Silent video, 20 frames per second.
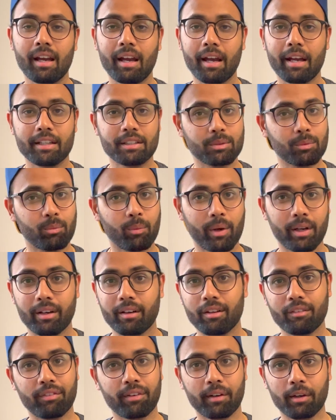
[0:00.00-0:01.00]
it's very
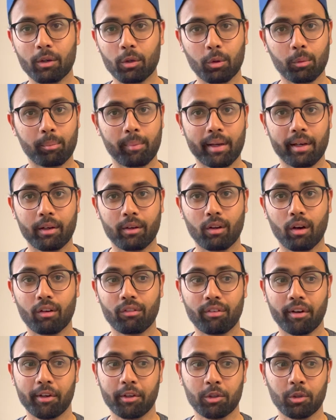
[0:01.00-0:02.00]
difficult to pay it off,
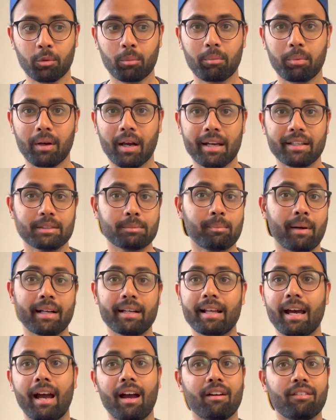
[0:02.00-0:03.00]
and you guys might
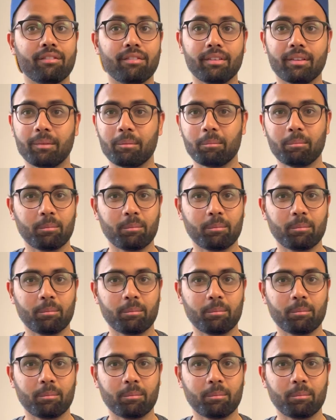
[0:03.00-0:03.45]
have